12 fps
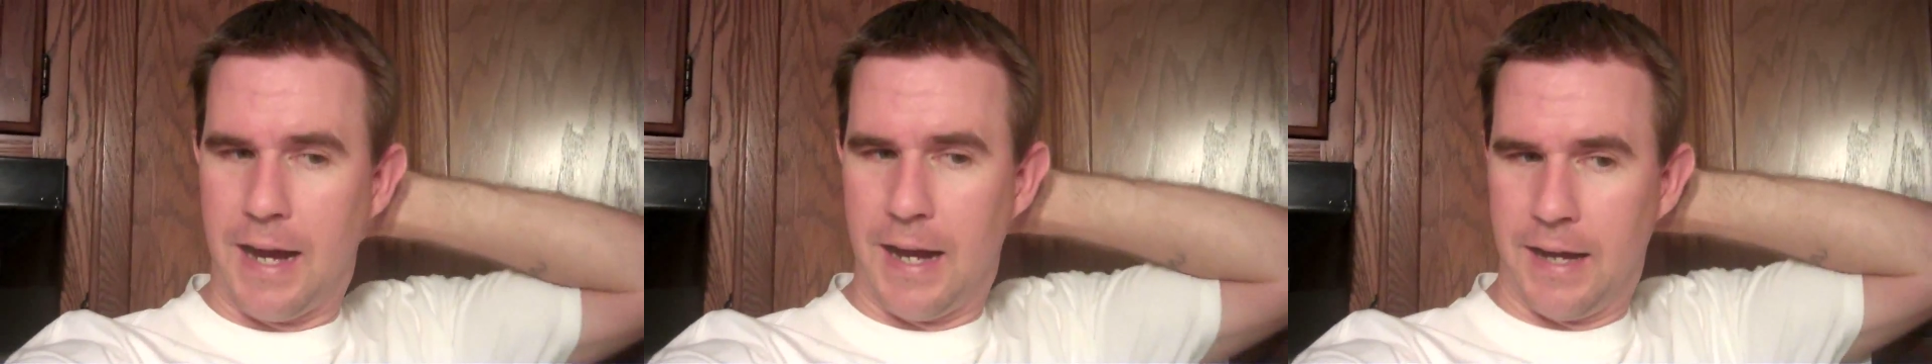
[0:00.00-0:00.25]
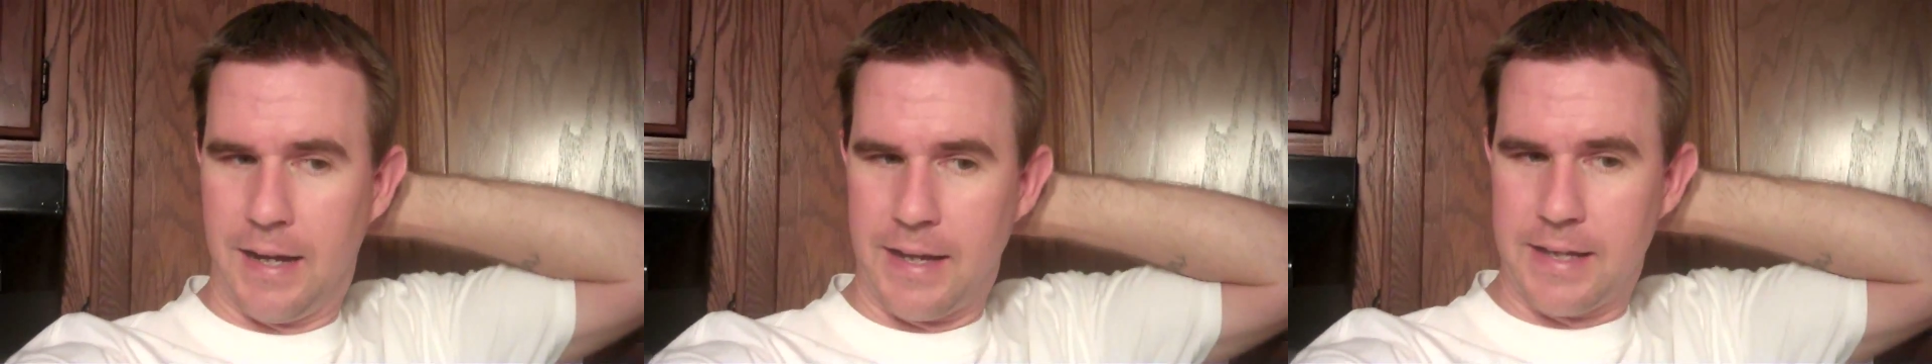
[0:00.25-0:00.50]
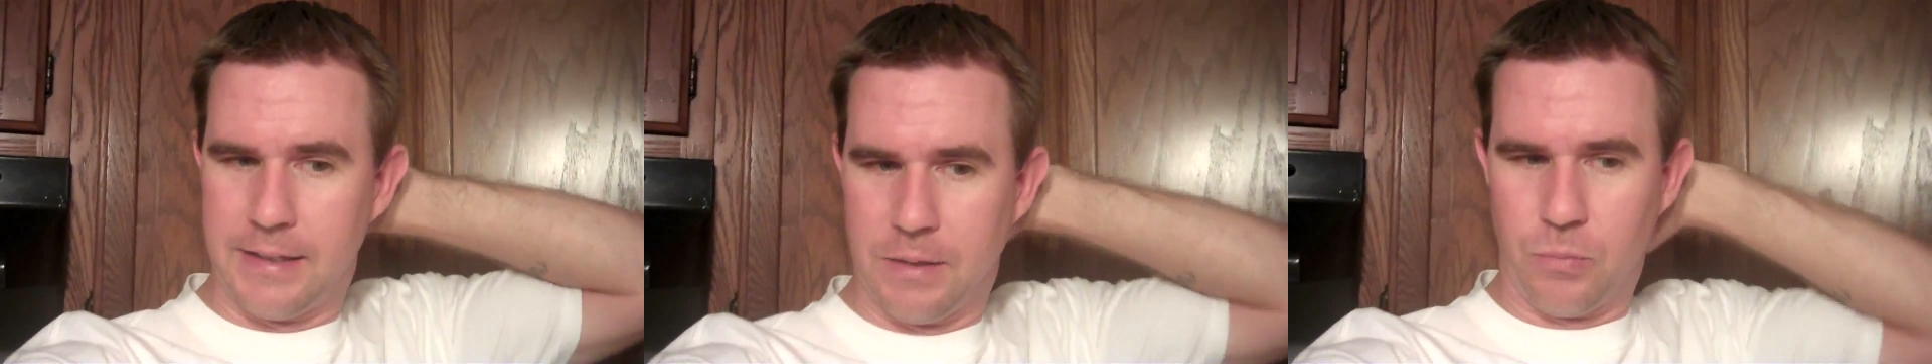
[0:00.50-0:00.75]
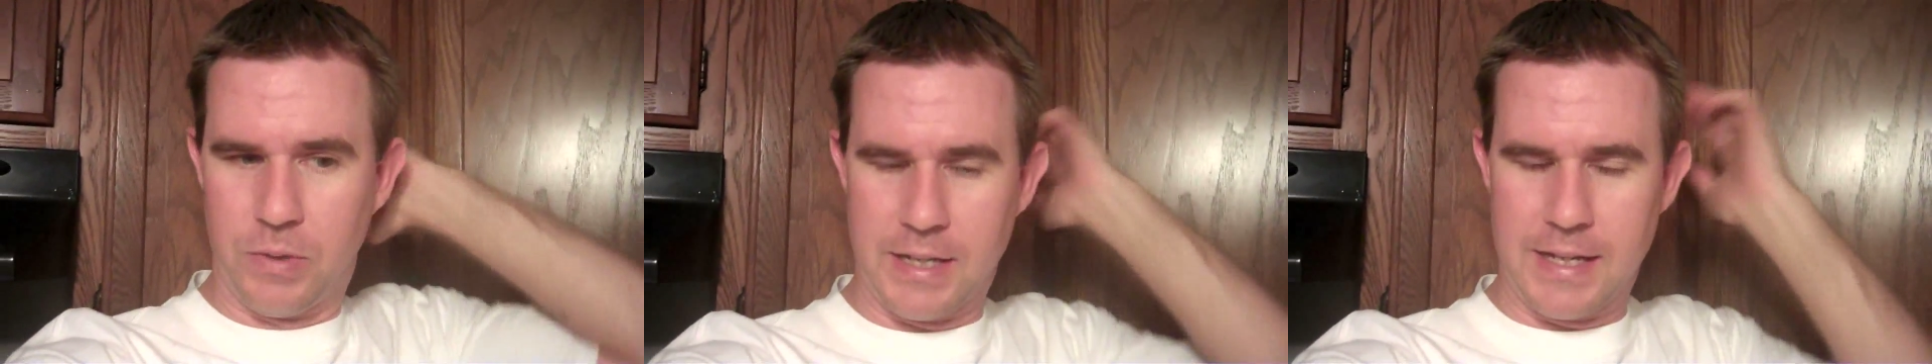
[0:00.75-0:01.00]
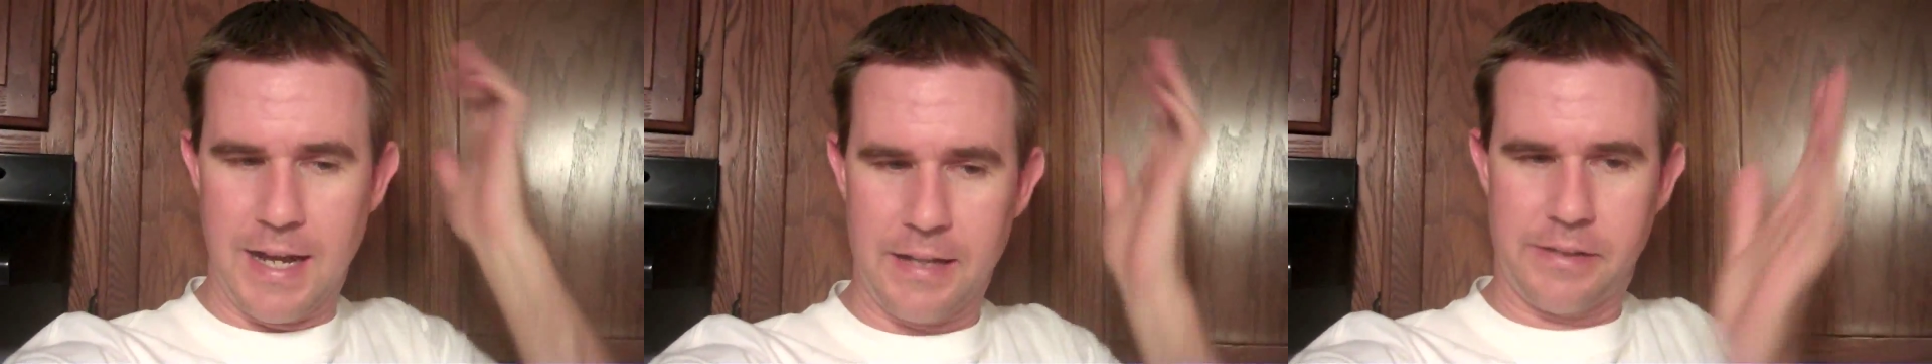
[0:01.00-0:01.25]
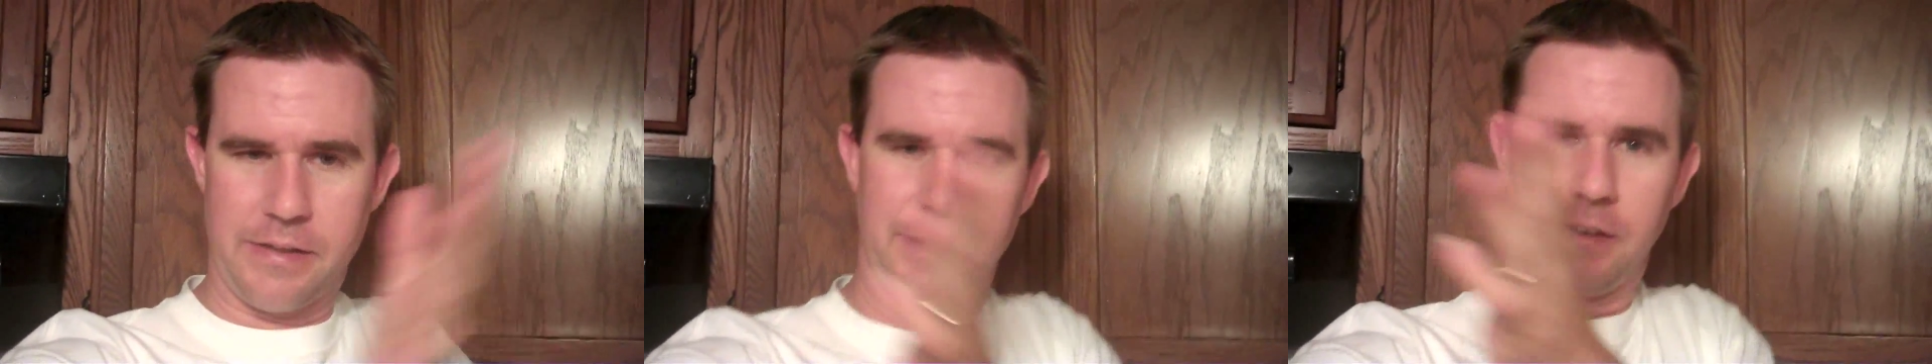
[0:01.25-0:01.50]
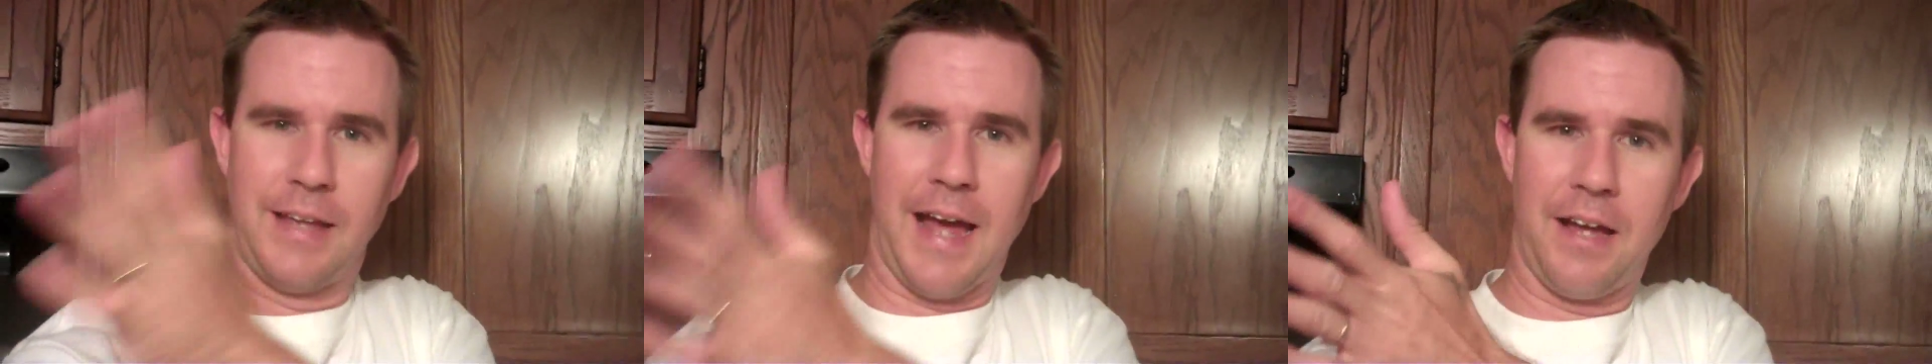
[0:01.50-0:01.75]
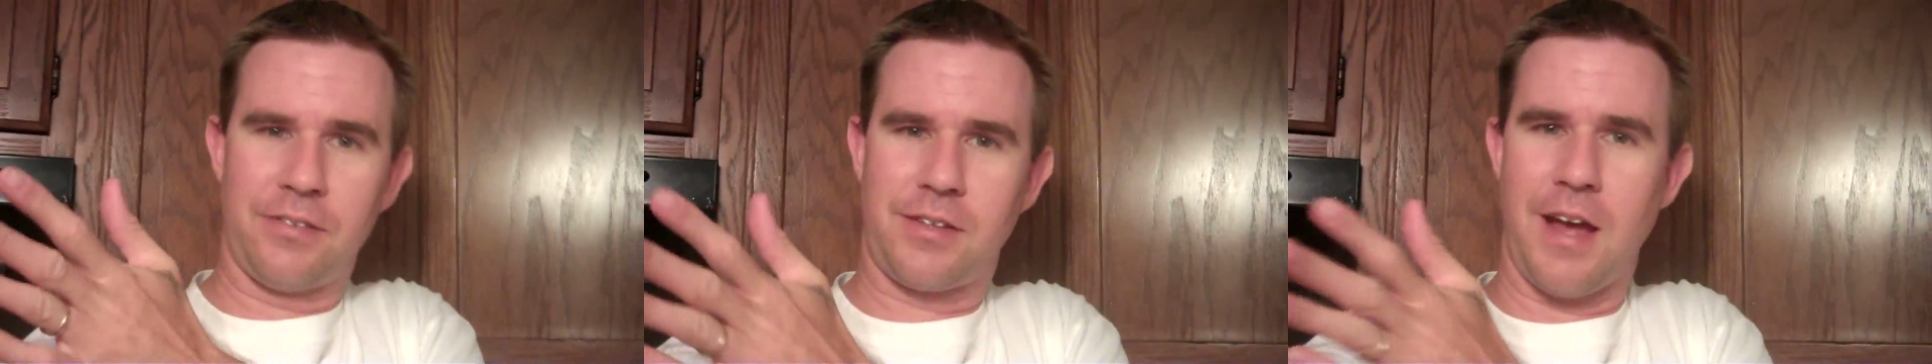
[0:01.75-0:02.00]
Uh, and then when he got to the
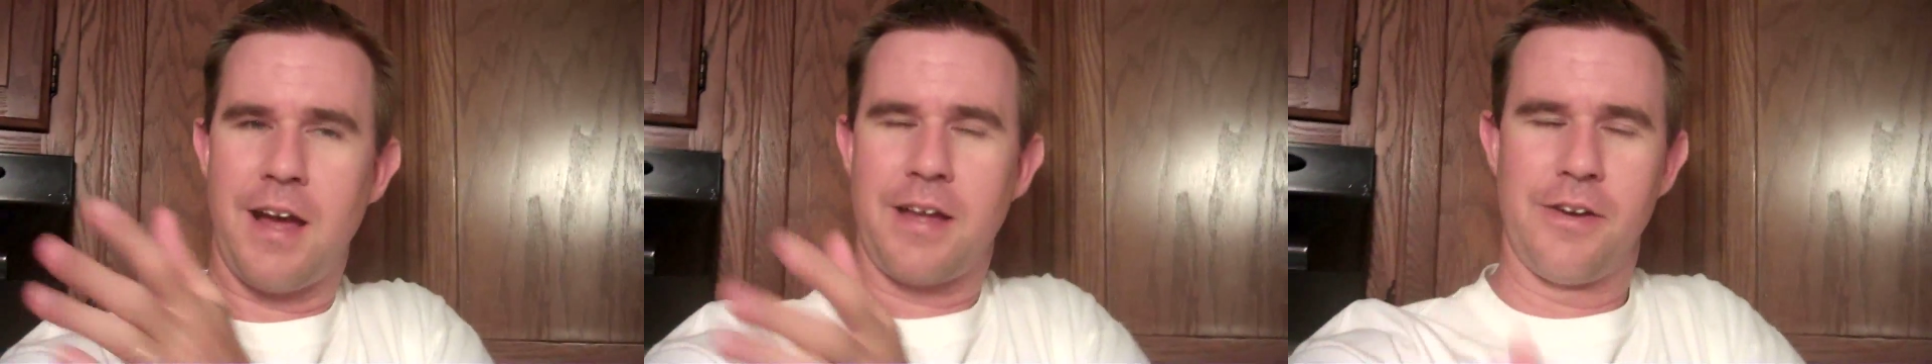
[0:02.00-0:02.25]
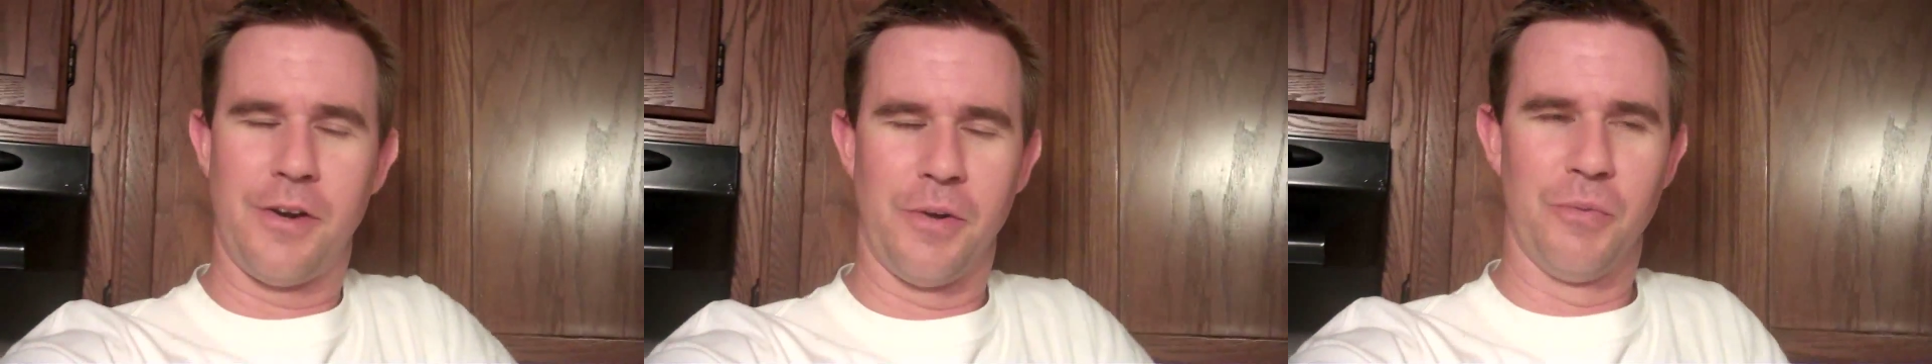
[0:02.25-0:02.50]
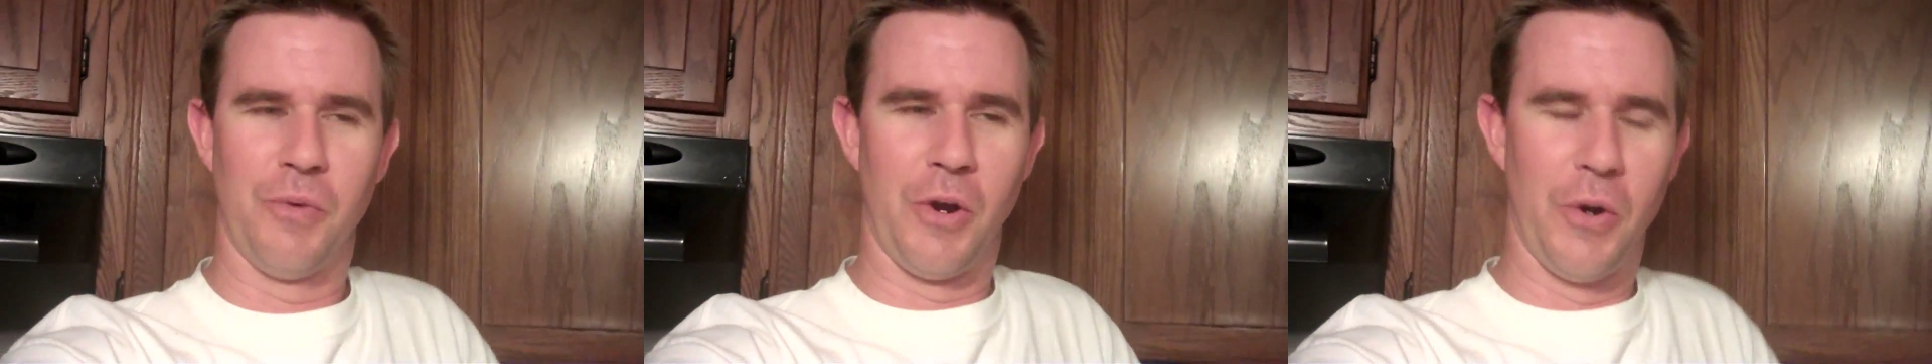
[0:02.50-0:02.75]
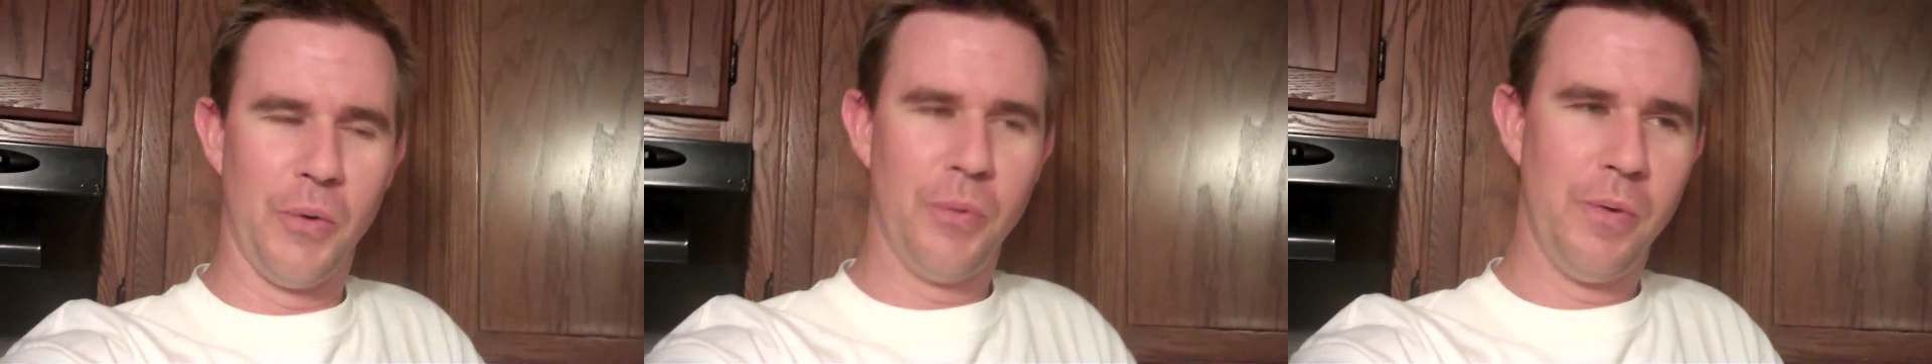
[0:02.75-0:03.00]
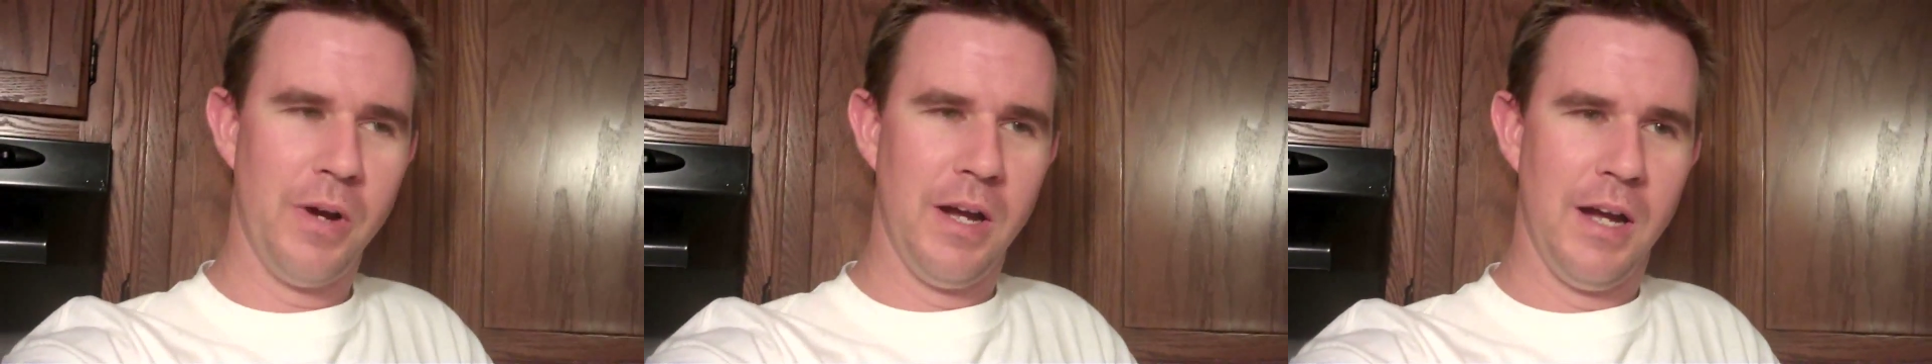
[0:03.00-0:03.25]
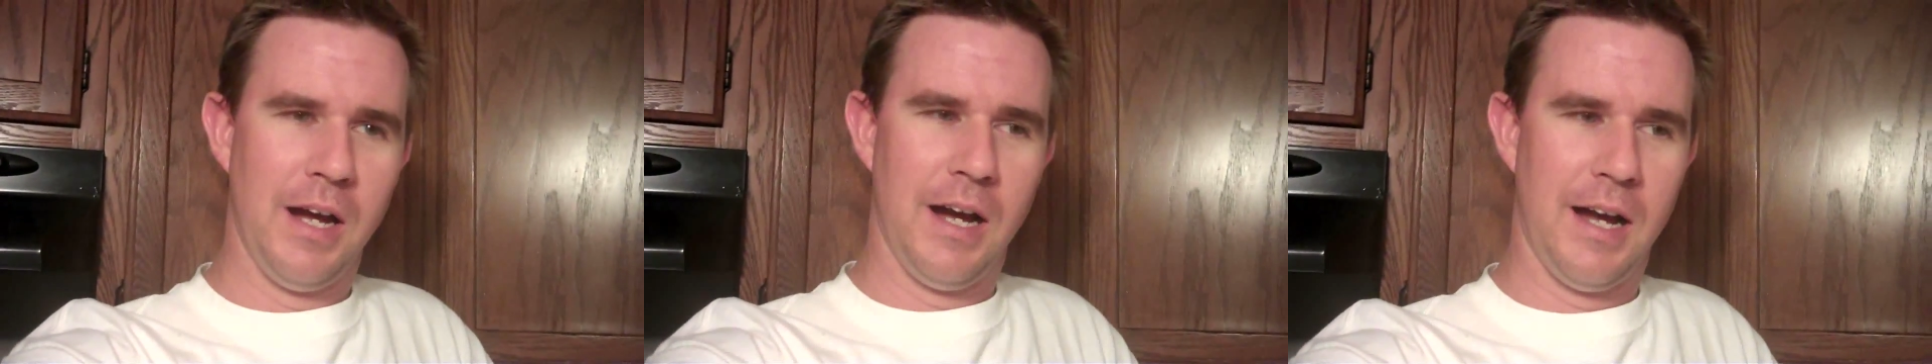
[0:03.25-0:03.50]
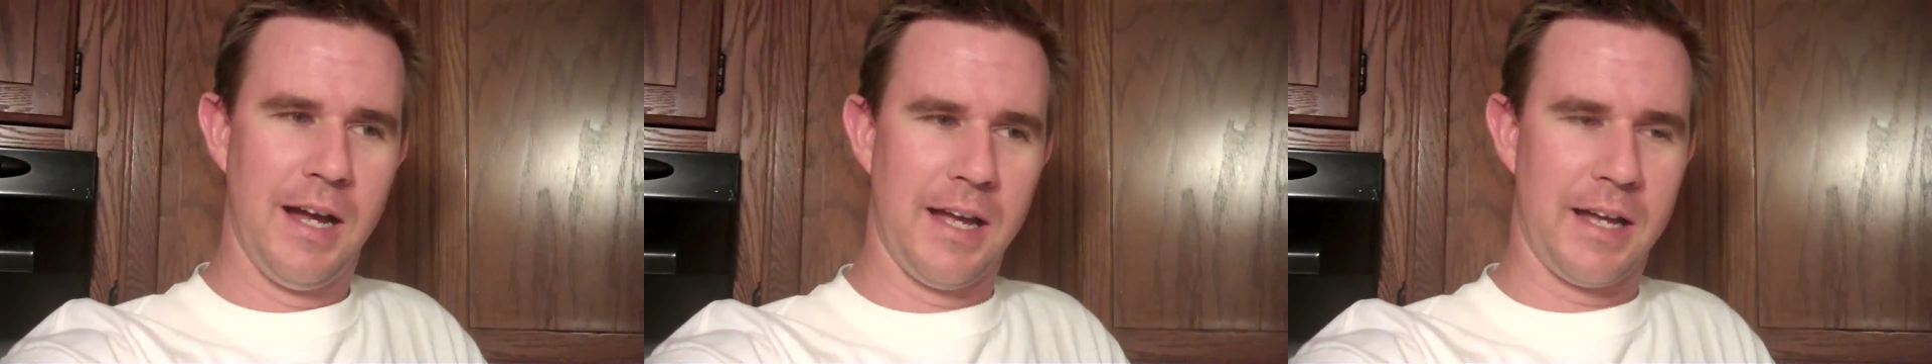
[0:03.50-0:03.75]
last guy in our row, uh,